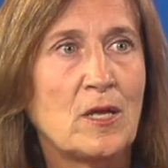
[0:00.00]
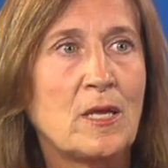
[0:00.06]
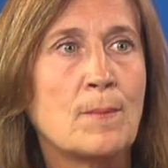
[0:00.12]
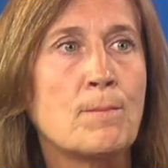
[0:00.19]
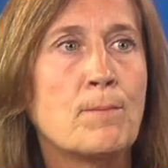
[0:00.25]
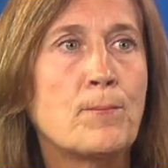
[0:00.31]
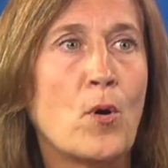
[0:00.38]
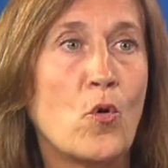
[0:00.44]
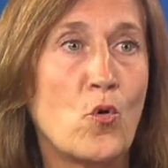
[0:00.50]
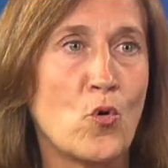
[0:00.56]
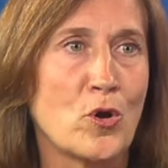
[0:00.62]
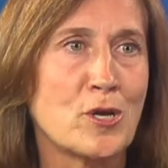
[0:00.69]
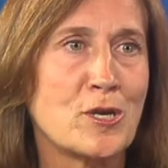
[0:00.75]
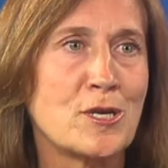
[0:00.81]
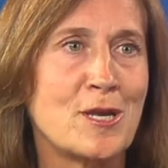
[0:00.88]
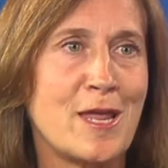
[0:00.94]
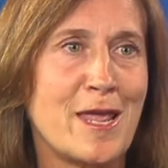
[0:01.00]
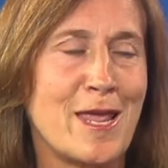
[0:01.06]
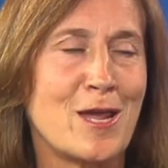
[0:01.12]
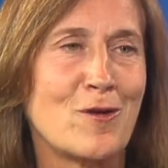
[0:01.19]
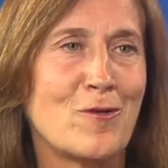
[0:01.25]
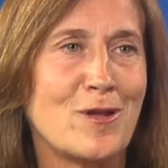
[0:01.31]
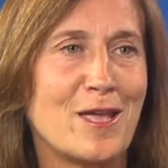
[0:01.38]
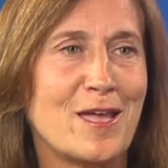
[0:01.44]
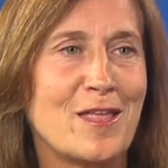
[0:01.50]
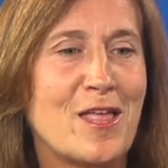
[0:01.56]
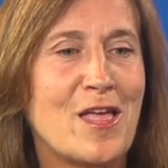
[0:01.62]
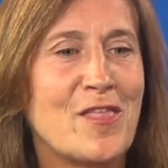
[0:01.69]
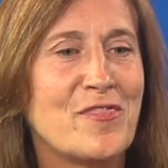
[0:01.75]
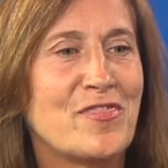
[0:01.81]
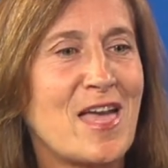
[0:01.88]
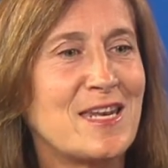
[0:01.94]
important area
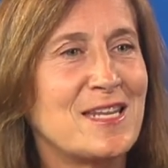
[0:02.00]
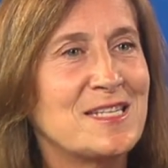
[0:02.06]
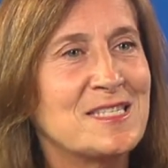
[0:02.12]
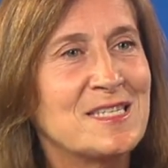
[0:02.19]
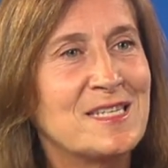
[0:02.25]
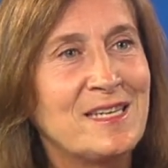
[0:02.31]
that is